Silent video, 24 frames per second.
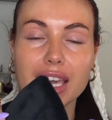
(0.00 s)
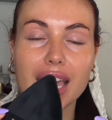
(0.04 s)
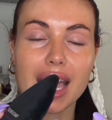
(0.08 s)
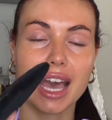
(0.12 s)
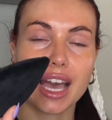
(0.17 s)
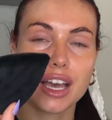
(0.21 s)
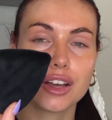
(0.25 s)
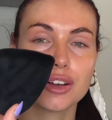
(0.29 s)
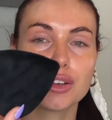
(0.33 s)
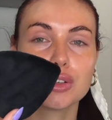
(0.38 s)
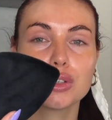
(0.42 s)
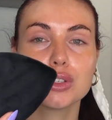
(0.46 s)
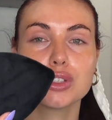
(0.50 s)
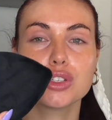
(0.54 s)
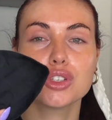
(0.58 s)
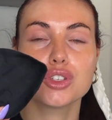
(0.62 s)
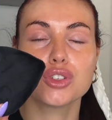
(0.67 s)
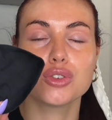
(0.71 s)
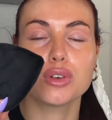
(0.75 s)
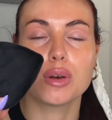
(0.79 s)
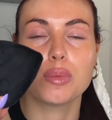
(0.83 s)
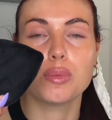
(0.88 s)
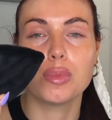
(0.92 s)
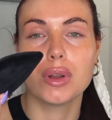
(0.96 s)
angles to
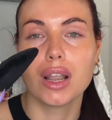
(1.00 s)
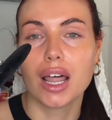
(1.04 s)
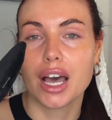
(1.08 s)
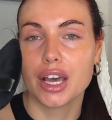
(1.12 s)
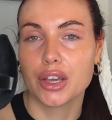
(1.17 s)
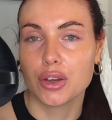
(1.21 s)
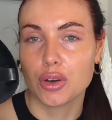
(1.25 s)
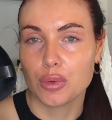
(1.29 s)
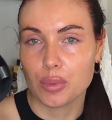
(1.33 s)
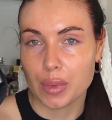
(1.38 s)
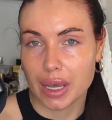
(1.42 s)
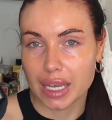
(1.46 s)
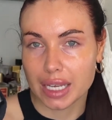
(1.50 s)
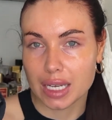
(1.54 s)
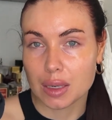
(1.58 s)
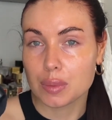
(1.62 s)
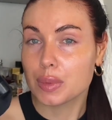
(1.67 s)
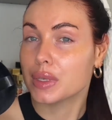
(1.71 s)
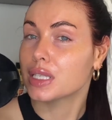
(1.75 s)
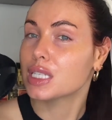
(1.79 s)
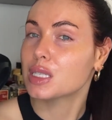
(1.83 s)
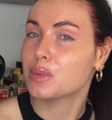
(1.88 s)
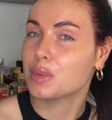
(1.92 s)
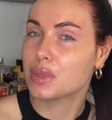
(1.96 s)
apply your makeup in
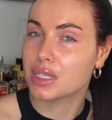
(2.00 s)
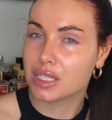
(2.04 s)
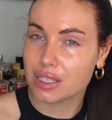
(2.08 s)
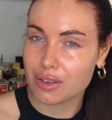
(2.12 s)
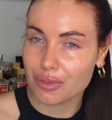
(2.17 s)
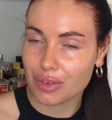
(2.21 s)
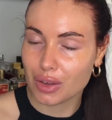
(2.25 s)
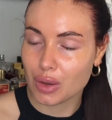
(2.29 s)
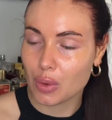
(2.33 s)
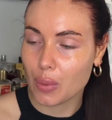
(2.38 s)
specific